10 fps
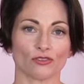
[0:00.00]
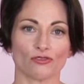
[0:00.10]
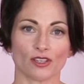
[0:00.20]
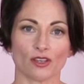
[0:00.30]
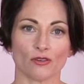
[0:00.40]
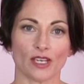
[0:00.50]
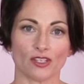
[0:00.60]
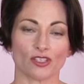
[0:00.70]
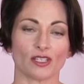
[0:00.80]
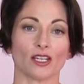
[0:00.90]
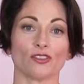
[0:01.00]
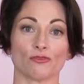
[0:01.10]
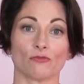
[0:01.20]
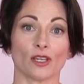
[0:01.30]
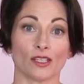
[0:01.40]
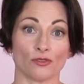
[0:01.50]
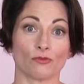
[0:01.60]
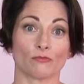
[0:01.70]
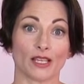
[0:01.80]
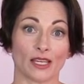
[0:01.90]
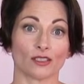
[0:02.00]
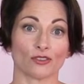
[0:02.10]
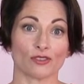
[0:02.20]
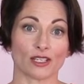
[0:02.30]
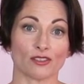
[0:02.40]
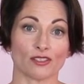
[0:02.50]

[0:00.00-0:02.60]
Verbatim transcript: losing cohesion and you, and you begin losing